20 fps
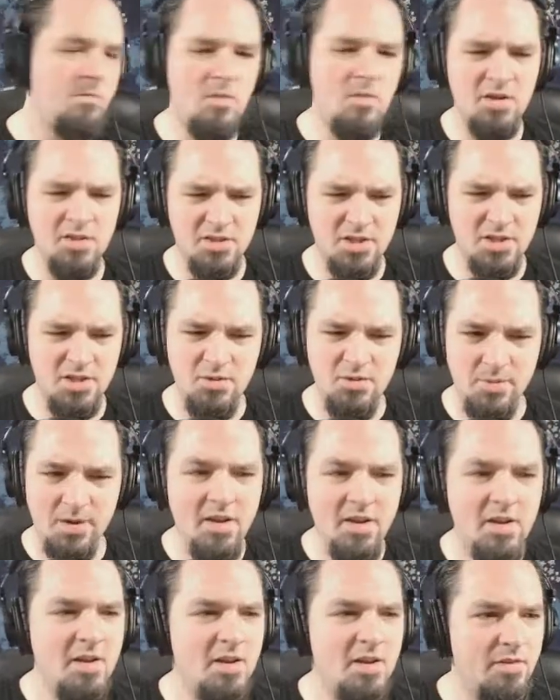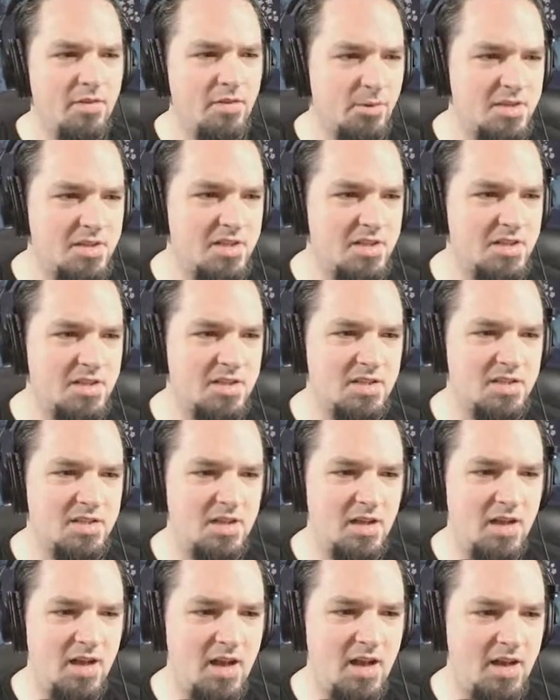excuse me. There was this
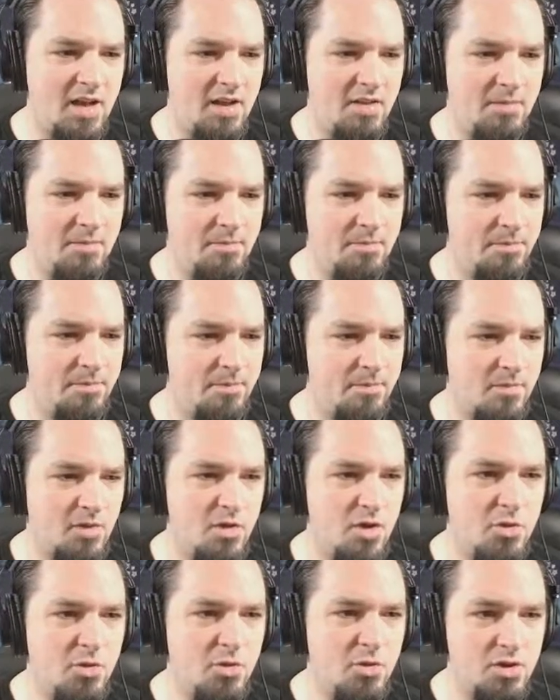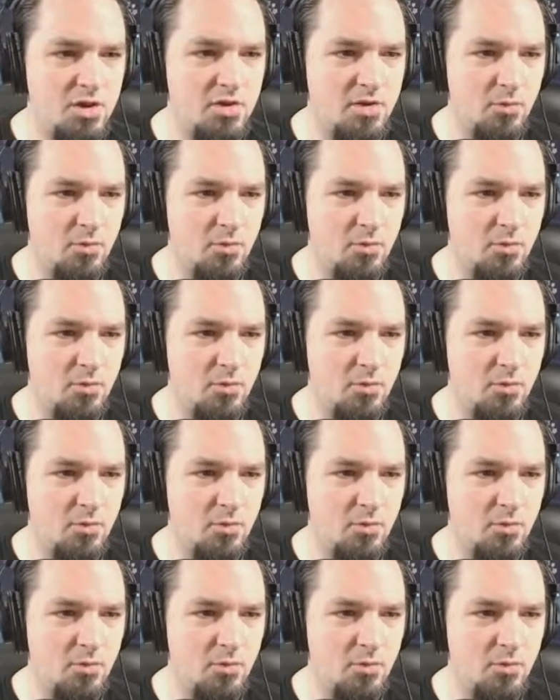notion